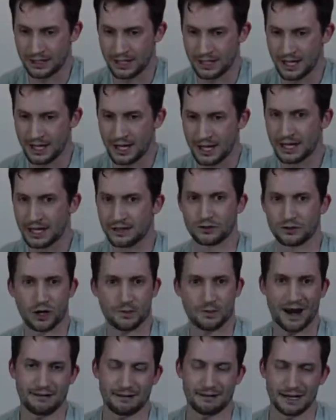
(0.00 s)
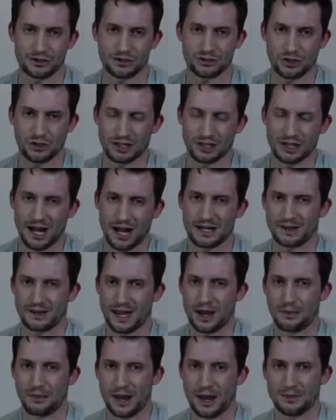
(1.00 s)
If you've got parallettes, you can kind of get away
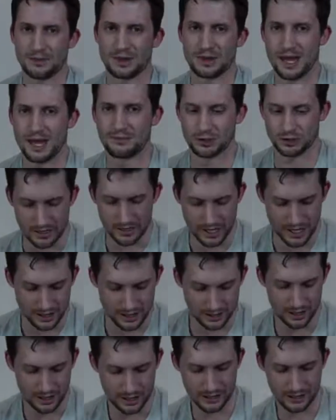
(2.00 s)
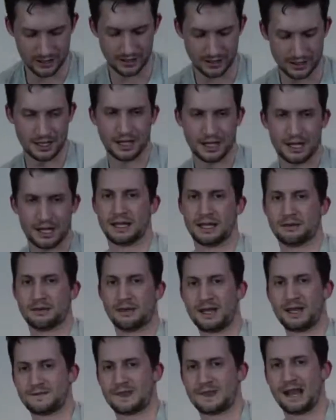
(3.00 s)
with them as well. If
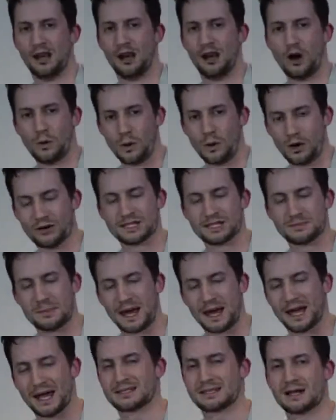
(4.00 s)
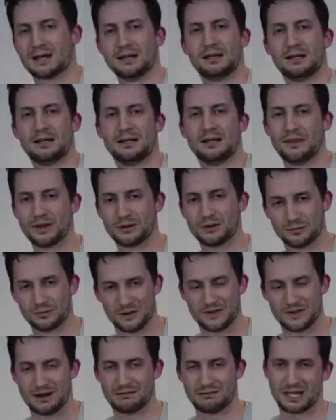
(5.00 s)
they're lower, it's better than if they're
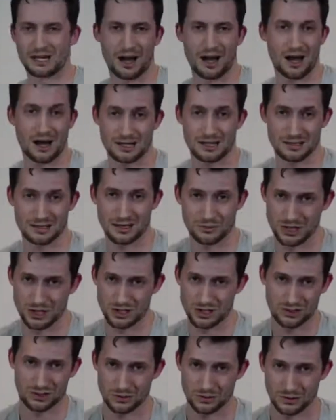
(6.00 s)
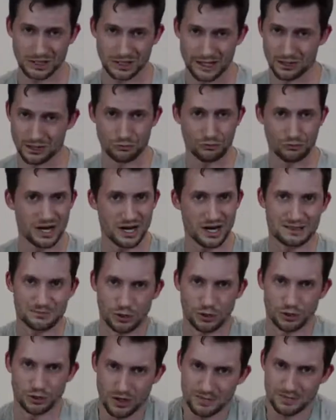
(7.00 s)
really high, because otherwise you're just doing like a raised push-up
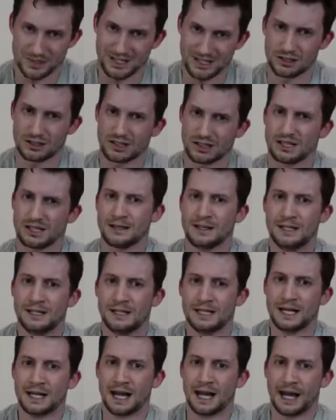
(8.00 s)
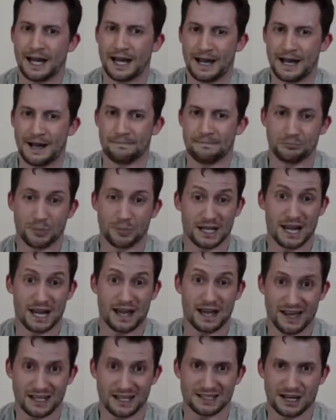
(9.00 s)
essentially. But yeah, that's the
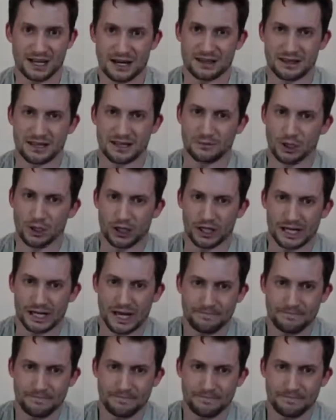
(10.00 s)
kind of thing we're looking at.